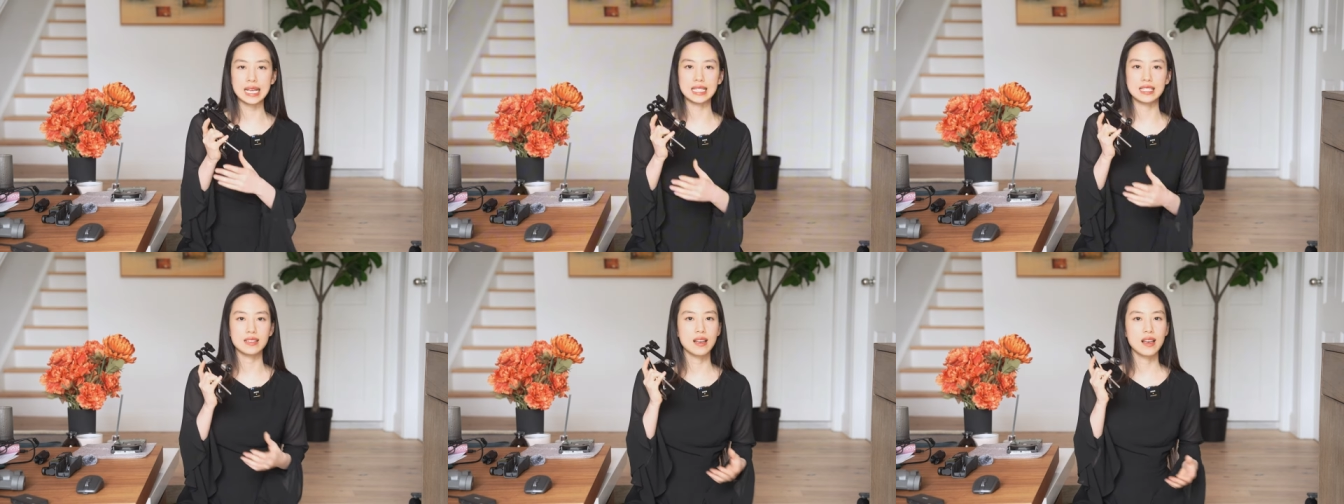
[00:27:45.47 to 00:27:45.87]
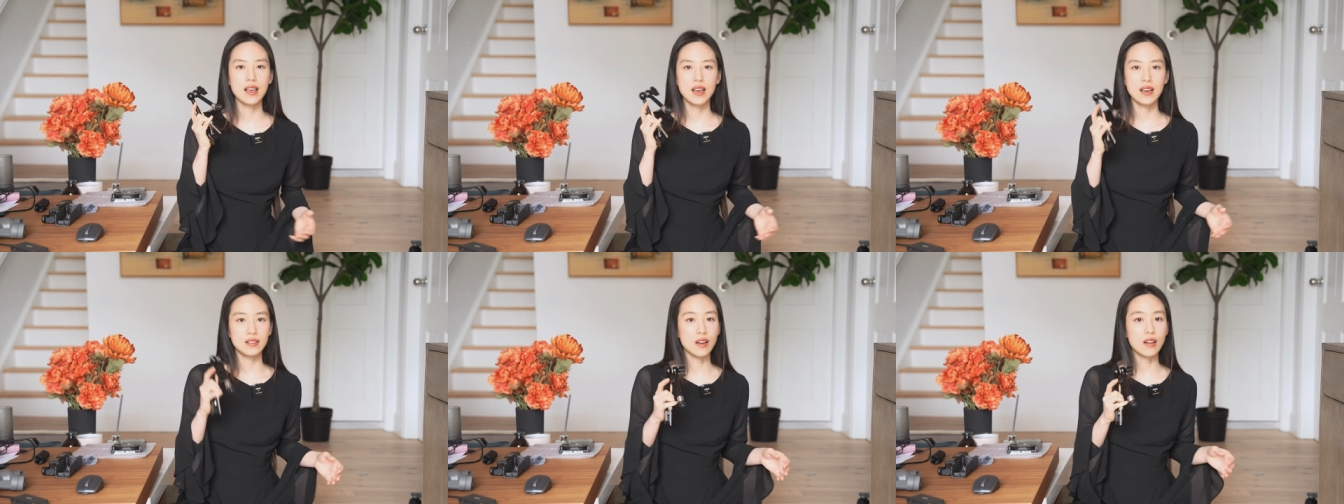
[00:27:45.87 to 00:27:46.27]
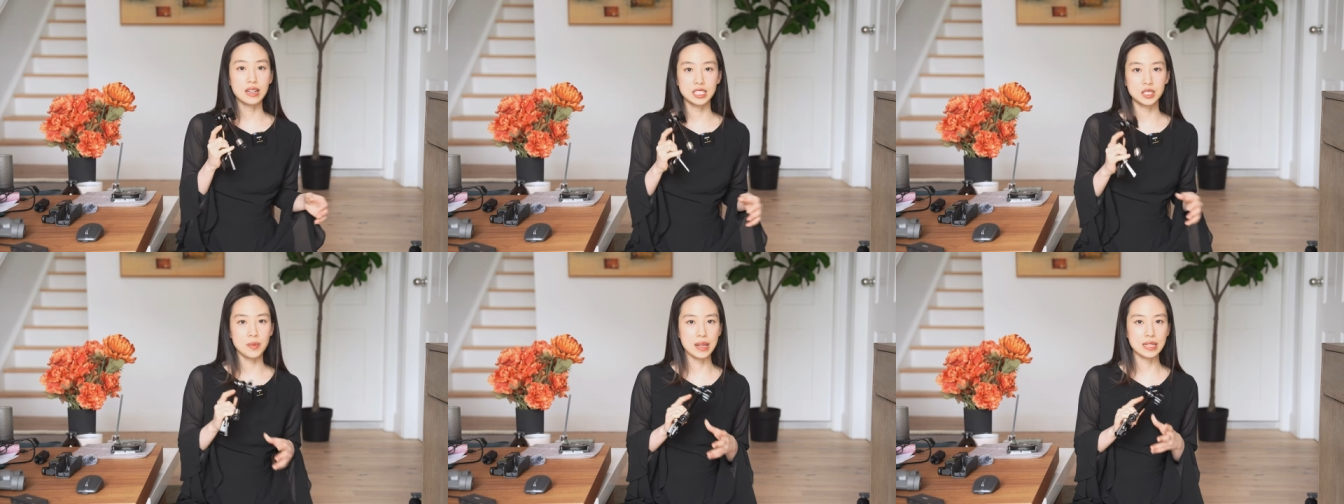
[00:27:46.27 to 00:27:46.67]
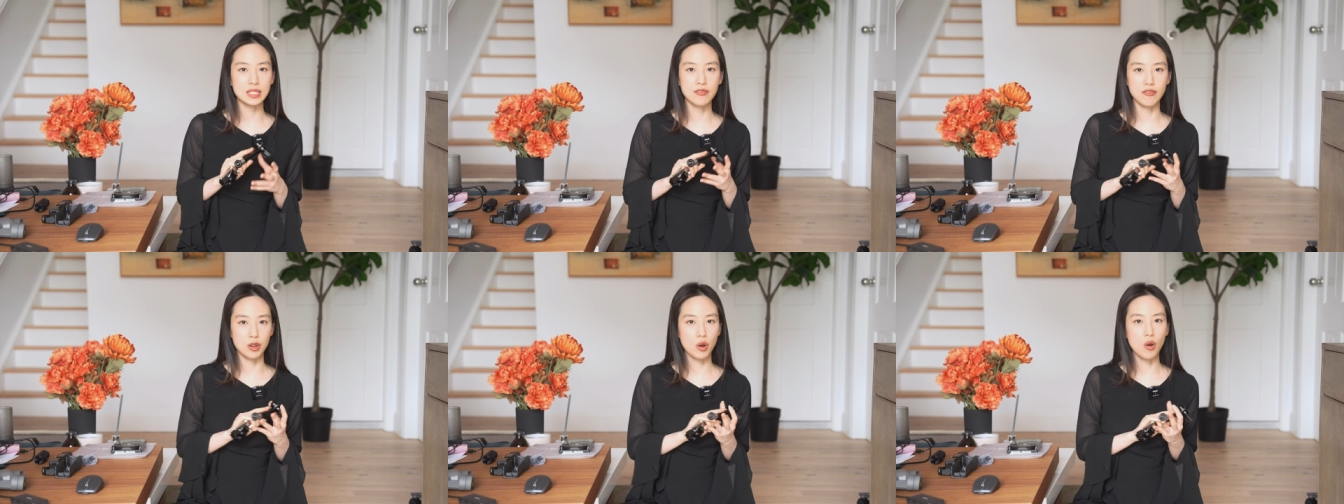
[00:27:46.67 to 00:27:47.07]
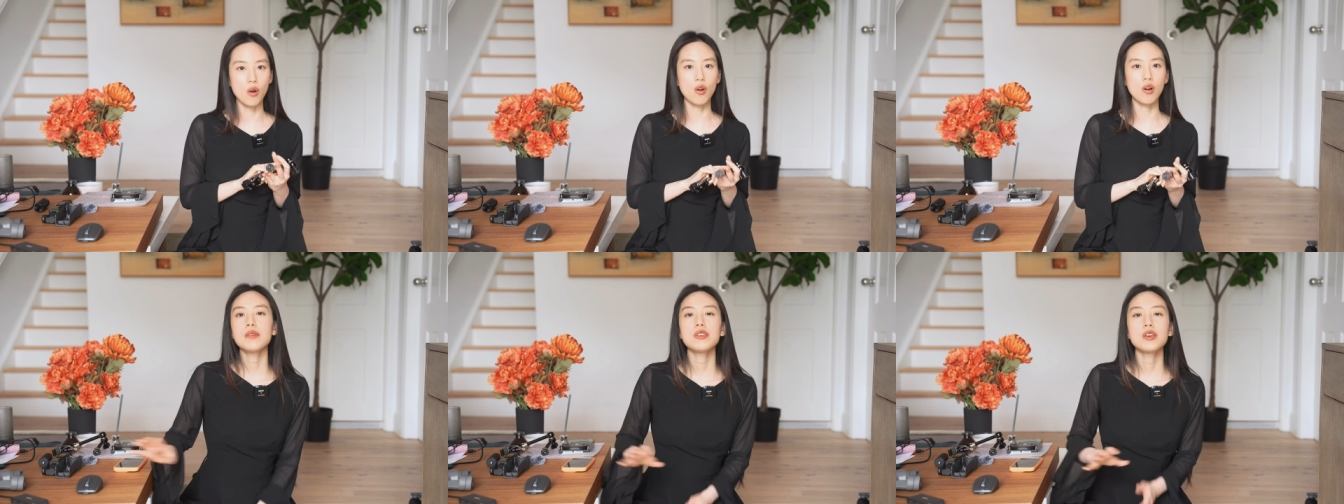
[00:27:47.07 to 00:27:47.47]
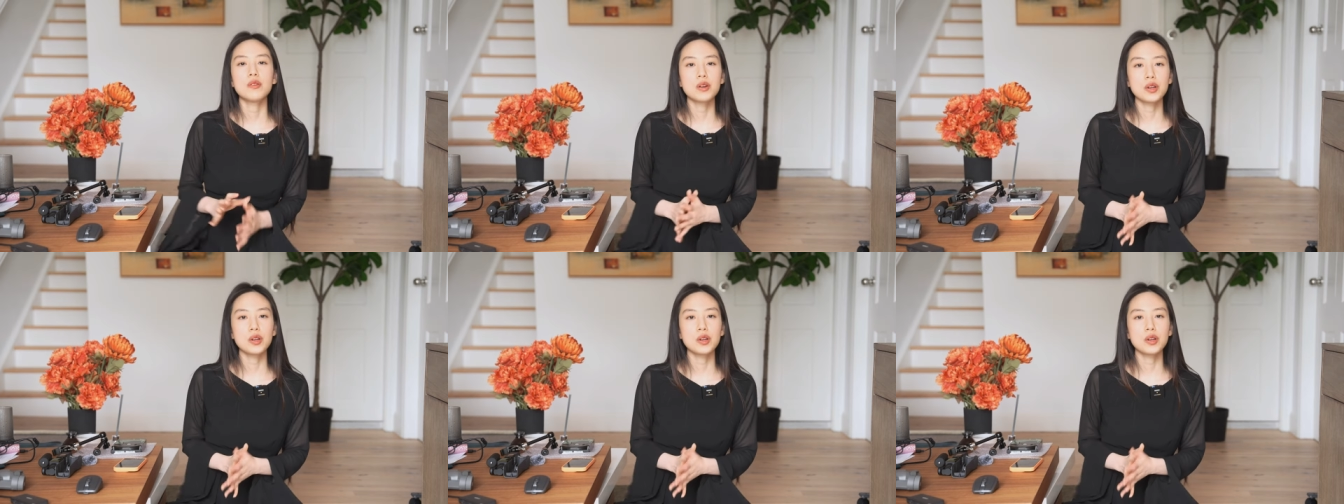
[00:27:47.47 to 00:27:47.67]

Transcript: It's not expensive at all. If you're